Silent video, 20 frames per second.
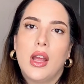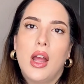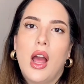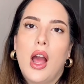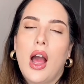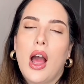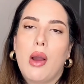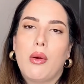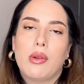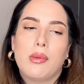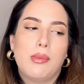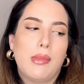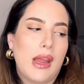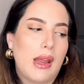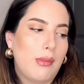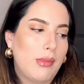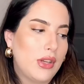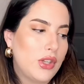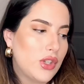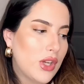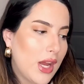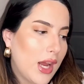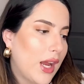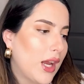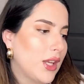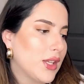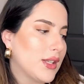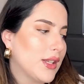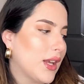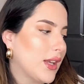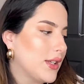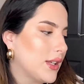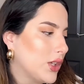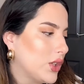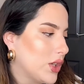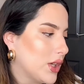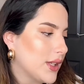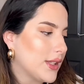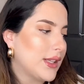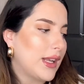I would maybe change, such
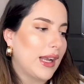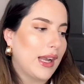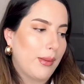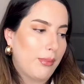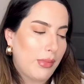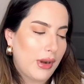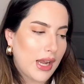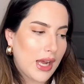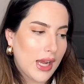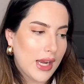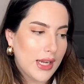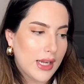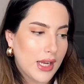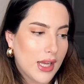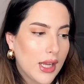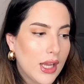as the lip liner.